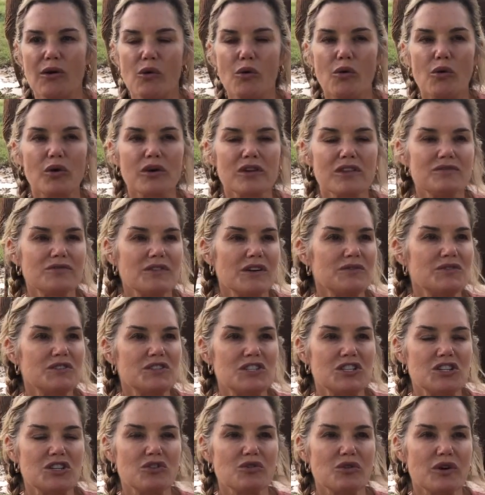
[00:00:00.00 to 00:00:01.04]
or the
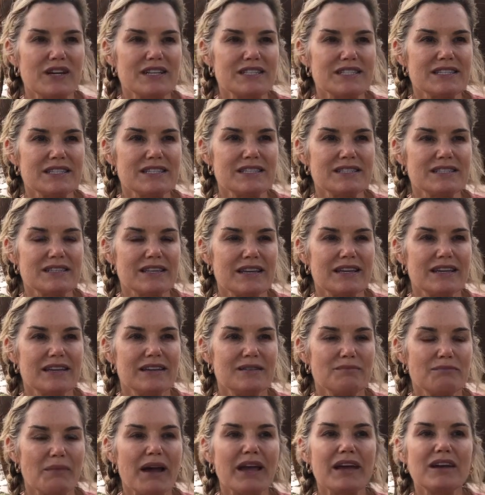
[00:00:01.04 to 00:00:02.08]
refugee crisis
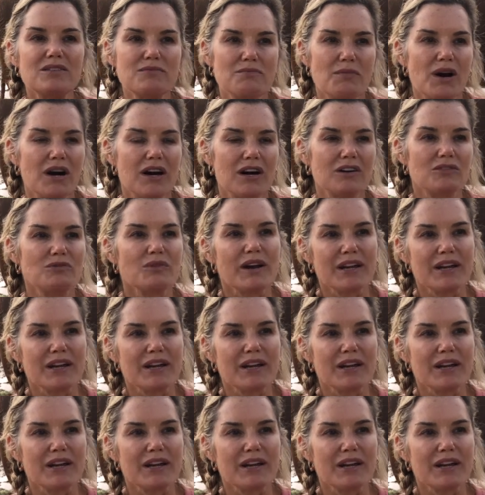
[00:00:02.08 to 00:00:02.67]
in Myanmar,